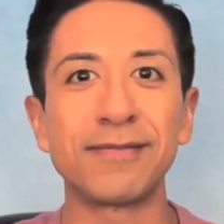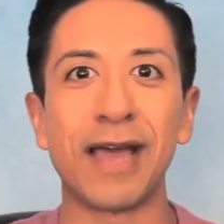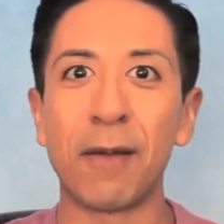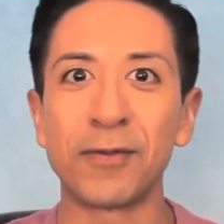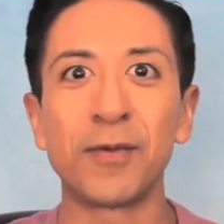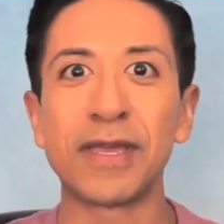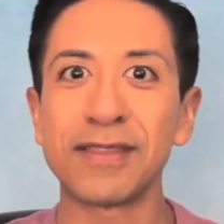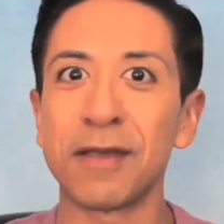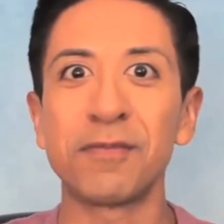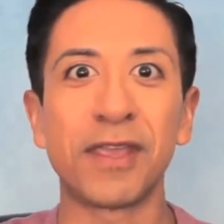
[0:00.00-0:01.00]
I'm doing
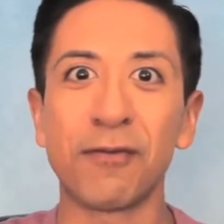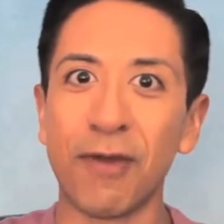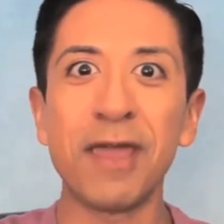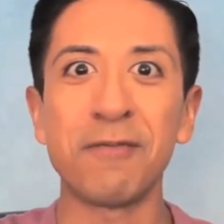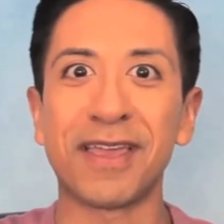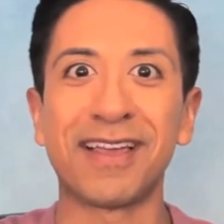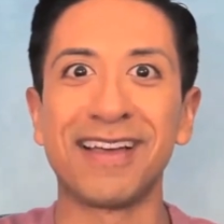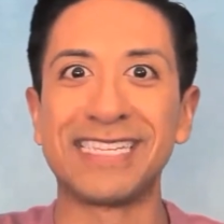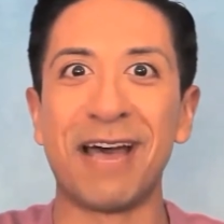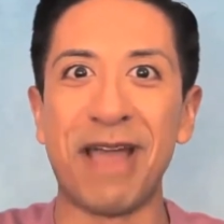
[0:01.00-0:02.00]
something right
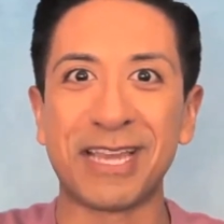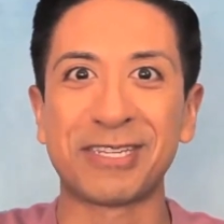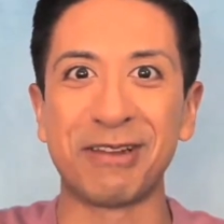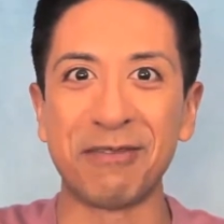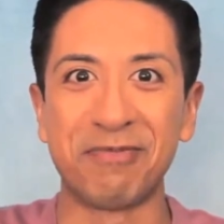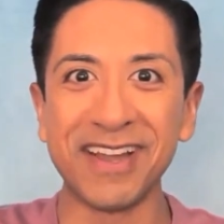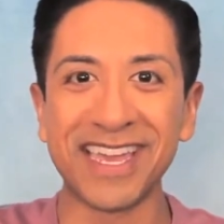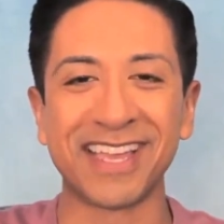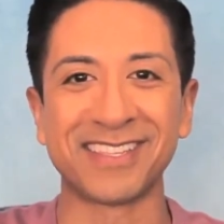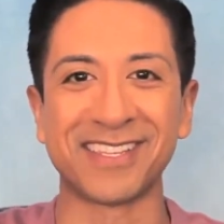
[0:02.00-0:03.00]
because I'm actually
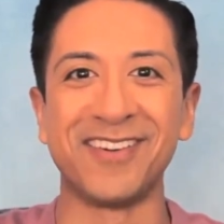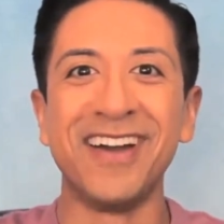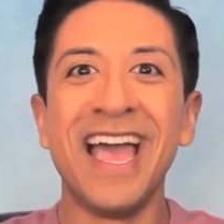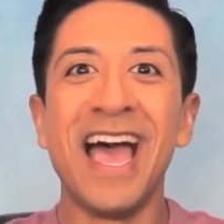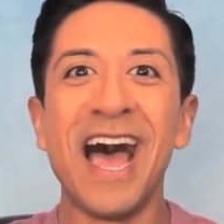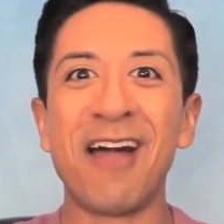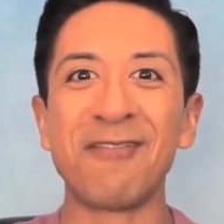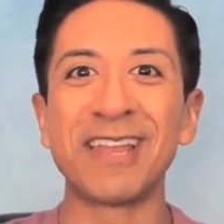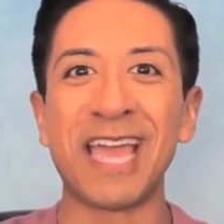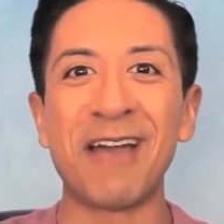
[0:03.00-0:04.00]
booking. So I'm
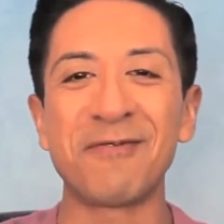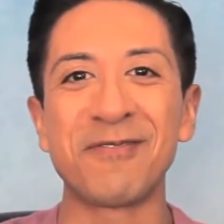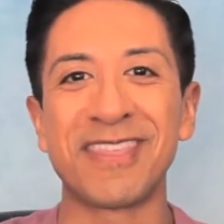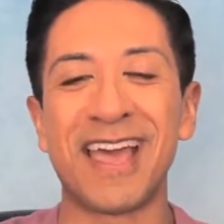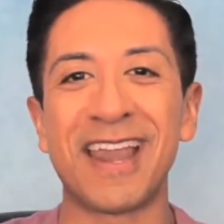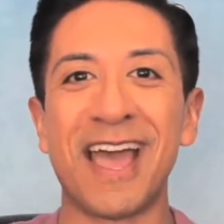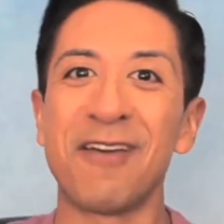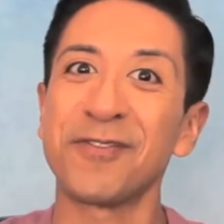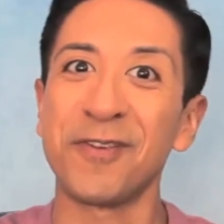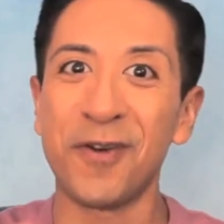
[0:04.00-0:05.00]
really happy with that. I
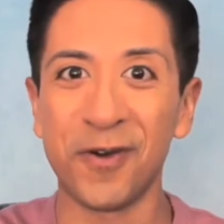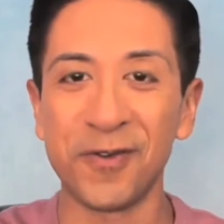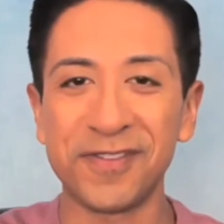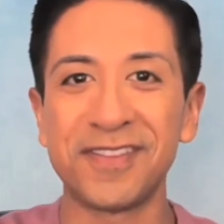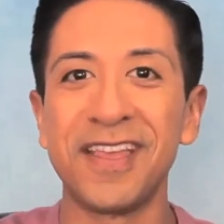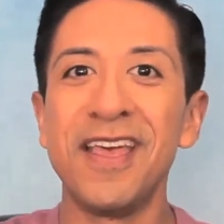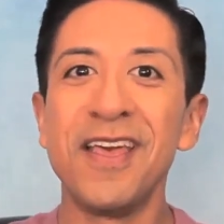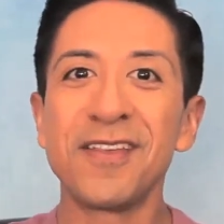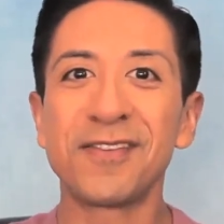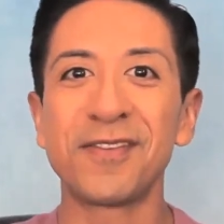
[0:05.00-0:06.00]
also host.
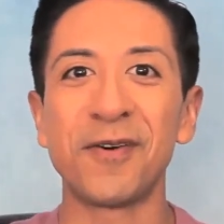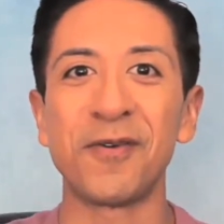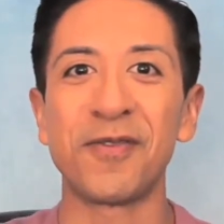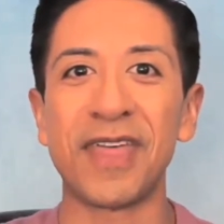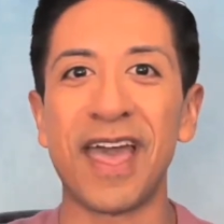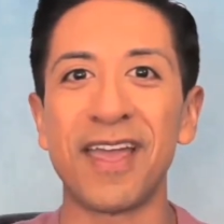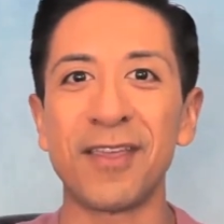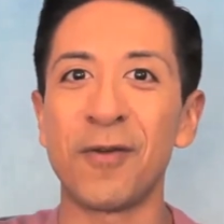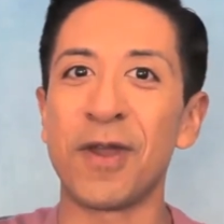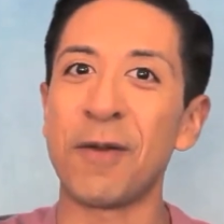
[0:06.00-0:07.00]
So that,
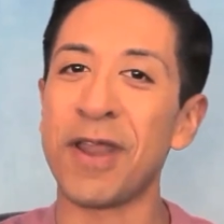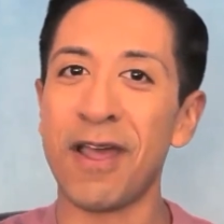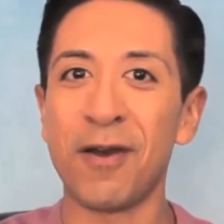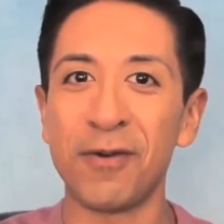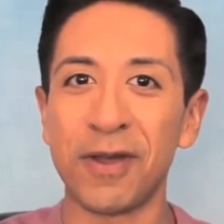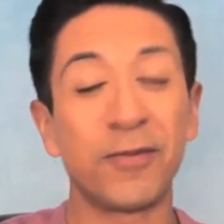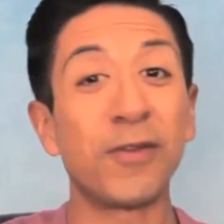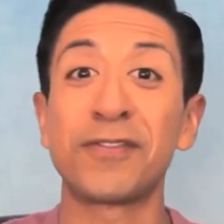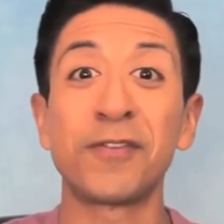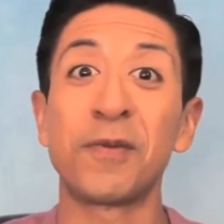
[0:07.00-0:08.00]
you know, when I'm
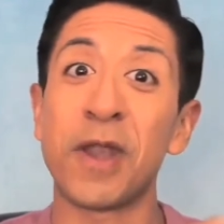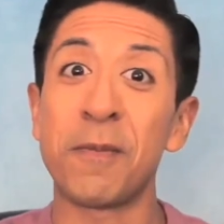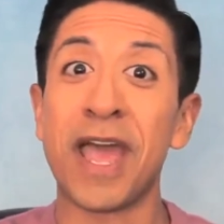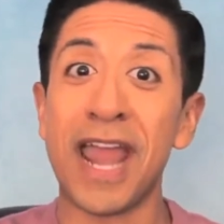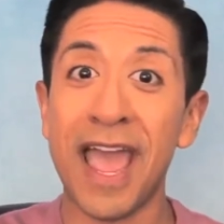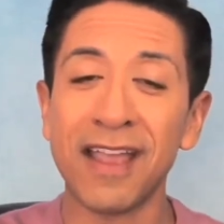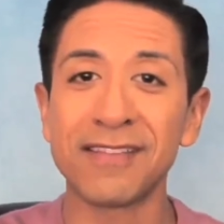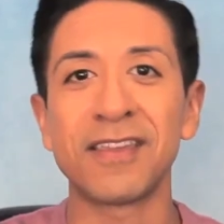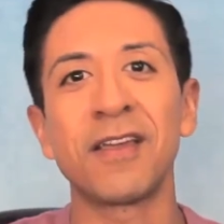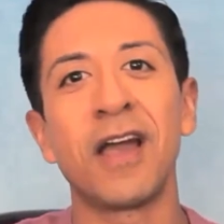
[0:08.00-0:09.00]
not
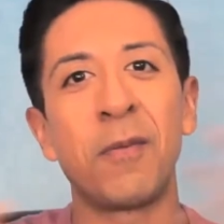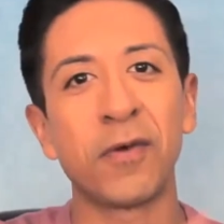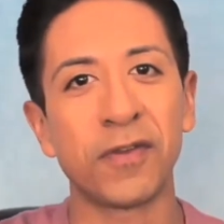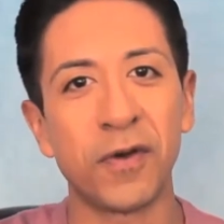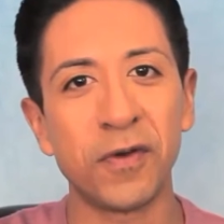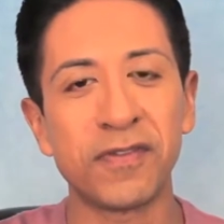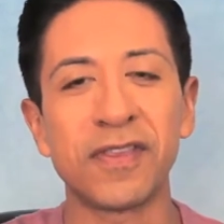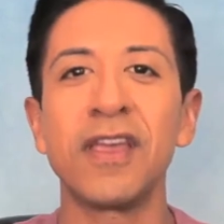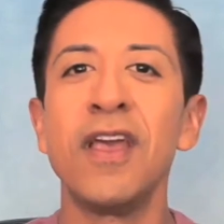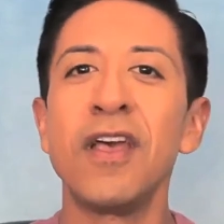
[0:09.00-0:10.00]
acting, I'm also
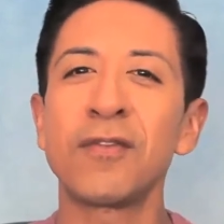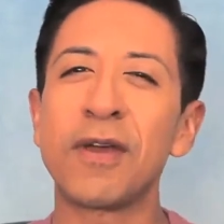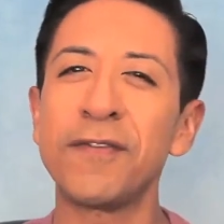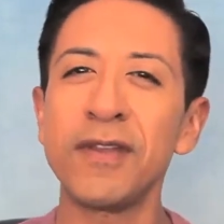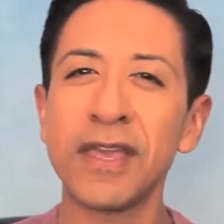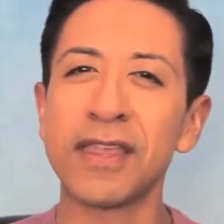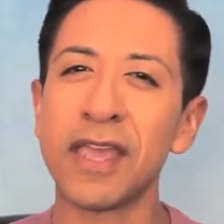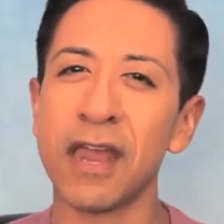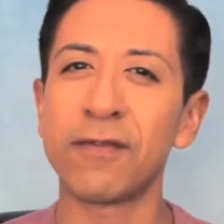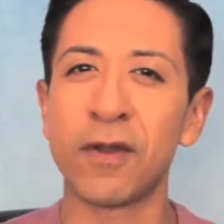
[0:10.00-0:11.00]
hosting. So I feel like they
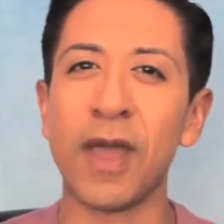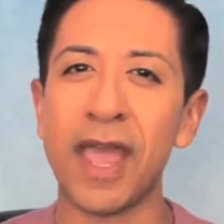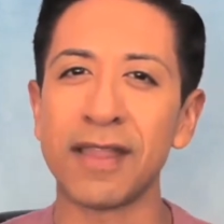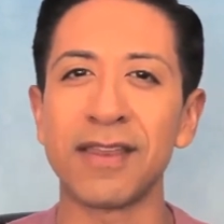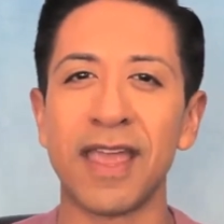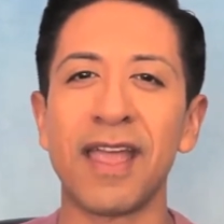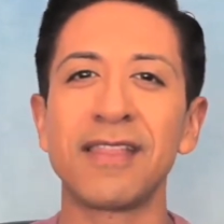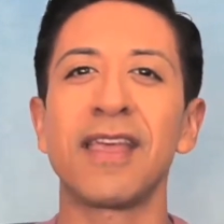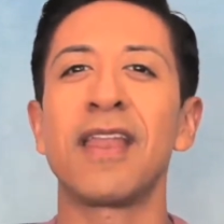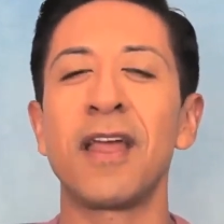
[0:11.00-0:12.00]
kind of go hand in
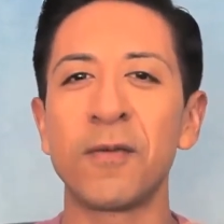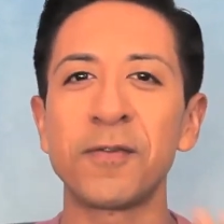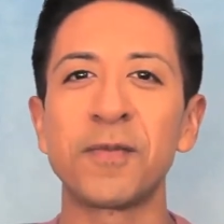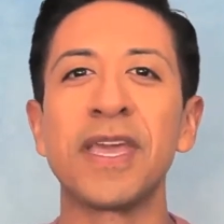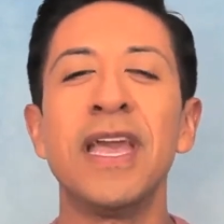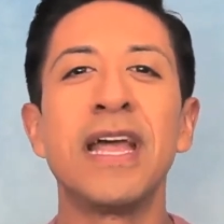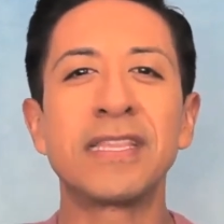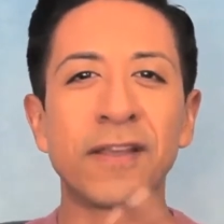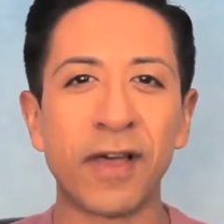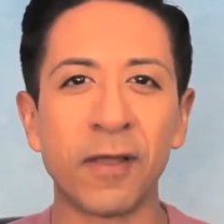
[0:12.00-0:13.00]
hand, and it helps me
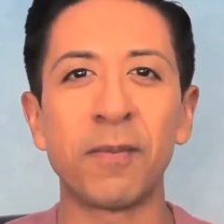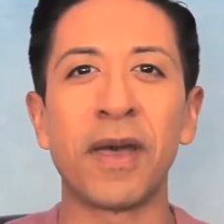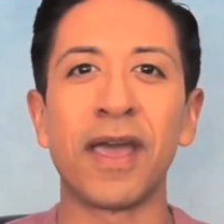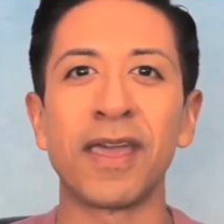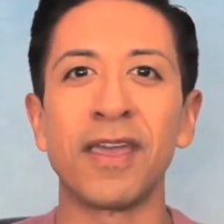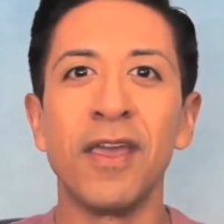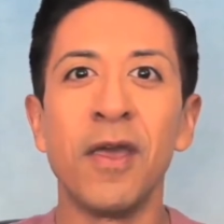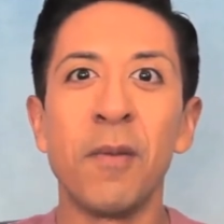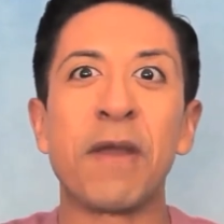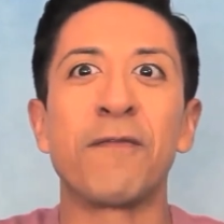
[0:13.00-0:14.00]
develop my
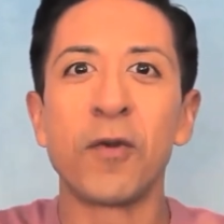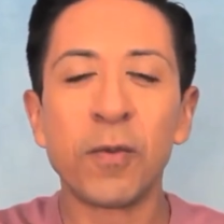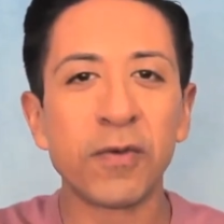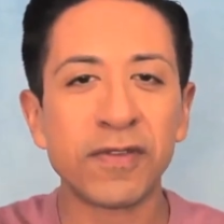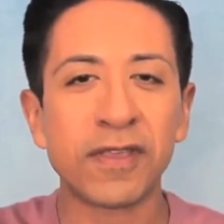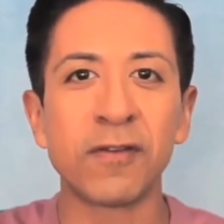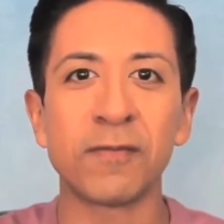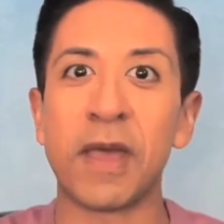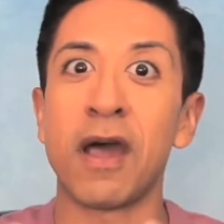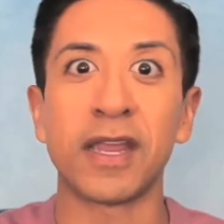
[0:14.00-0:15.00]
verbal skills,
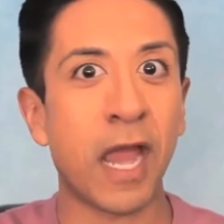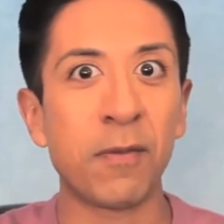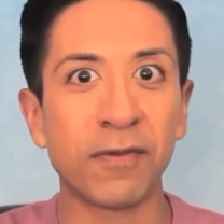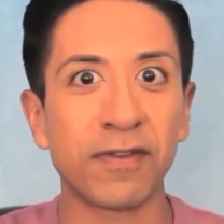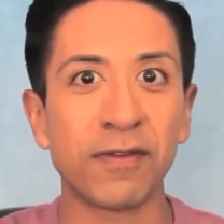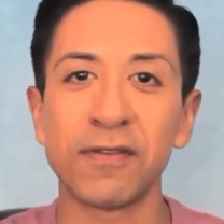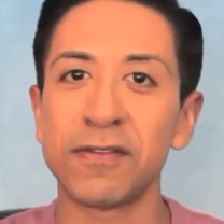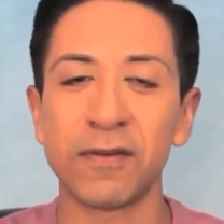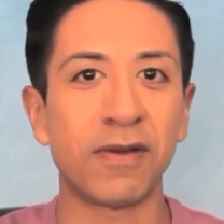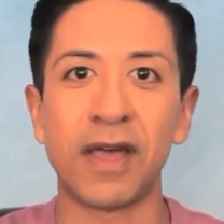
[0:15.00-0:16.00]
my on-camera skills.
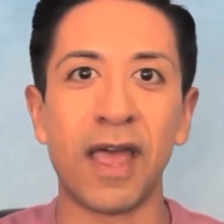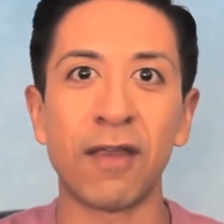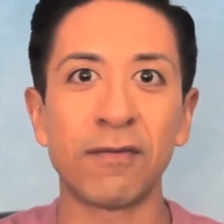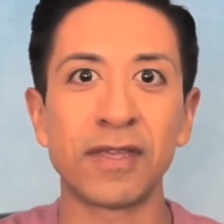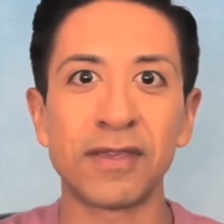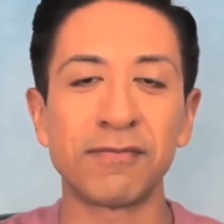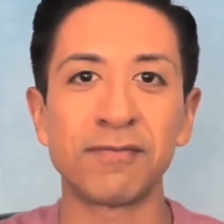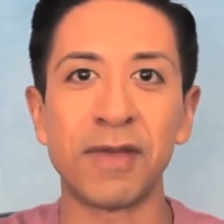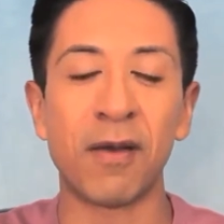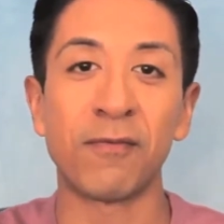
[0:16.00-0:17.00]
So I'm
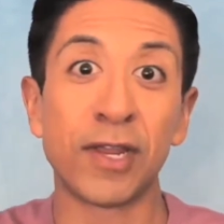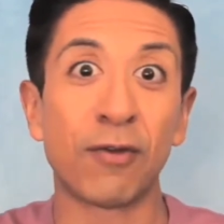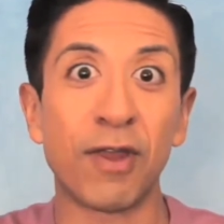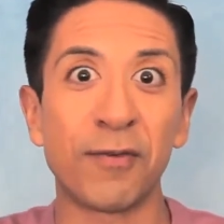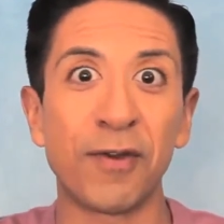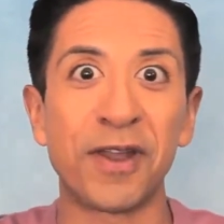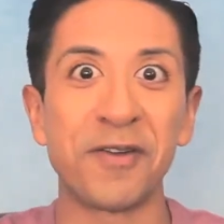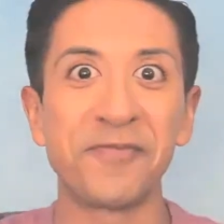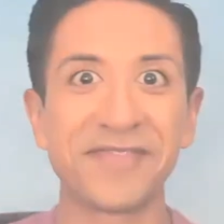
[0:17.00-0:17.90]
really grateful right now.